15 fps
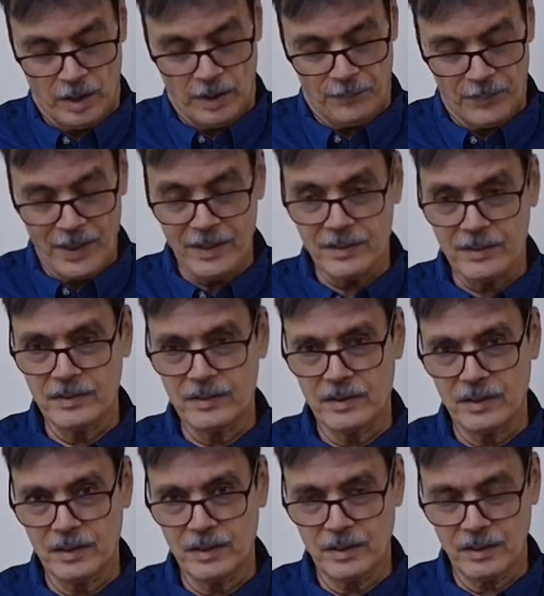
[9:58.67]
Then
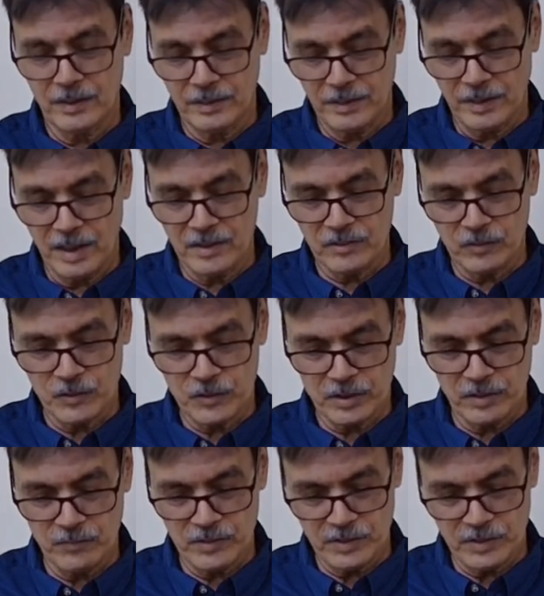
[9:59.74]
uh, the last question which